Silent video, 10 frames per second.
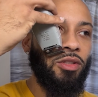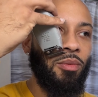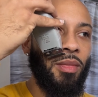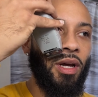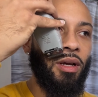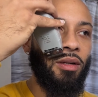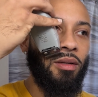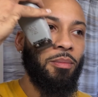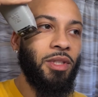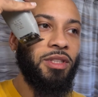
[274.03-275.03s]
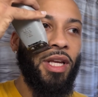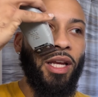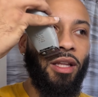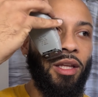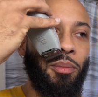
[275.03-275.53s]
So I'm not
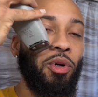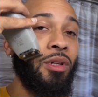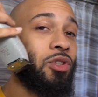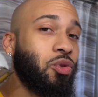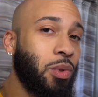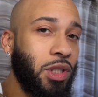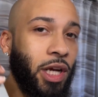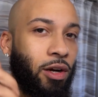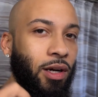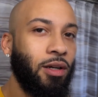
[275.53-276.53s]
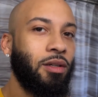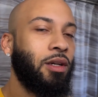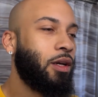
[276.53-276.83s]
mistakenly pulling too much hair out.